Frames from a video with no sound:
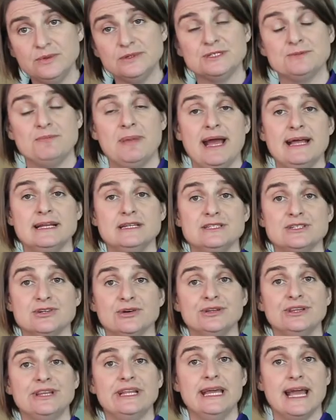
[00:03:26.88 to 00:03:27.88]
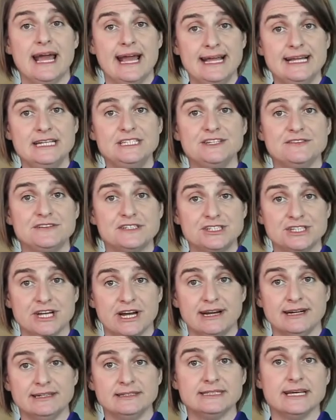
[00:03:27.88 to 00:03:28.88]
will depend on the age of the
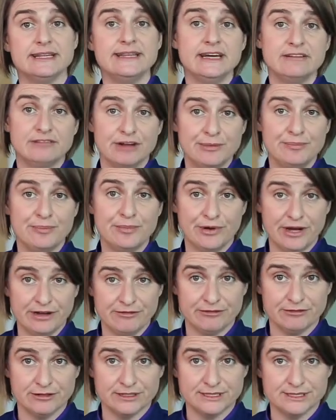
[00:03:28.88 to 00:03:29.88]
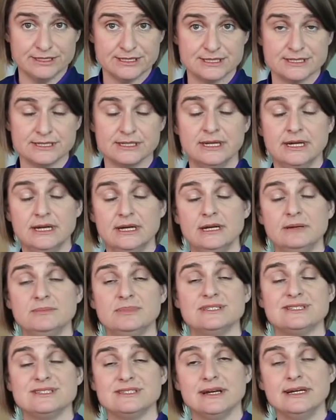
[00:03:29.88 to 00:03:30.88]
child and their own preference,
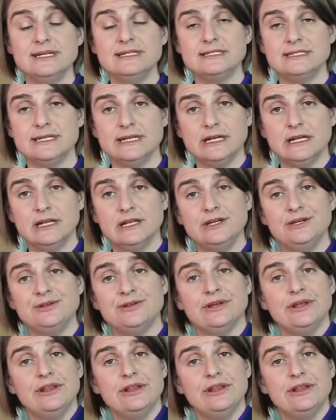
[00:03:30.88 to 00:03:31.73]
but sites include